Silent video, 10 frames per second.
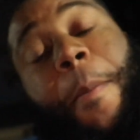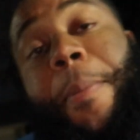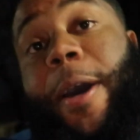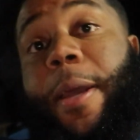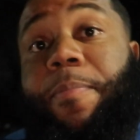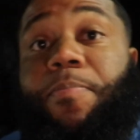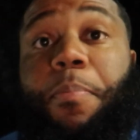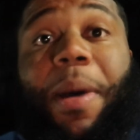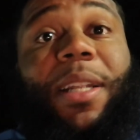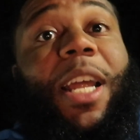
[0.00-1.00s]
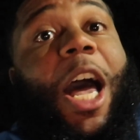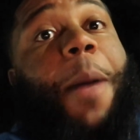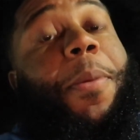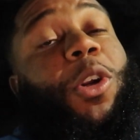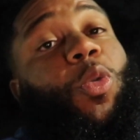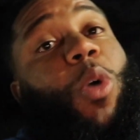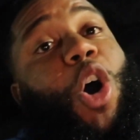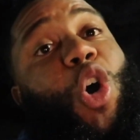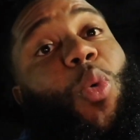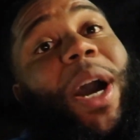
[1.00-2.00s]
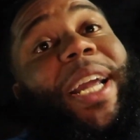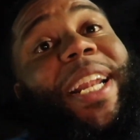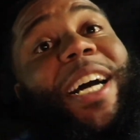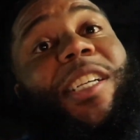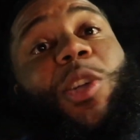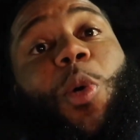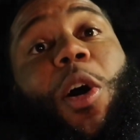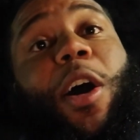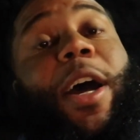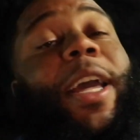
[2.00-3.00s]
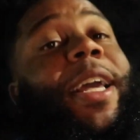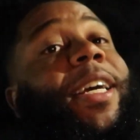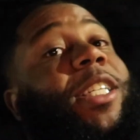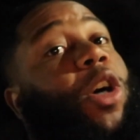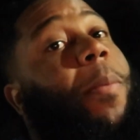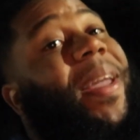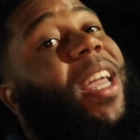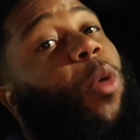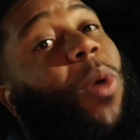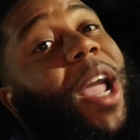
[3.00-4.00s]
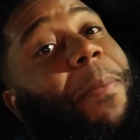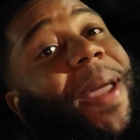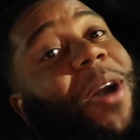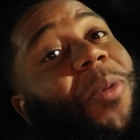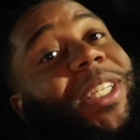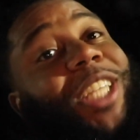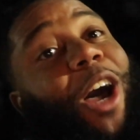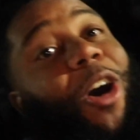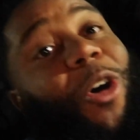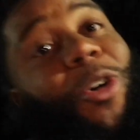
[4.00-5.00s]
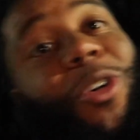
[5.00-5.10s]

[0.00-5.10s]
But about to hop on the road right now, squad, so I'm gonna get right back with y'all.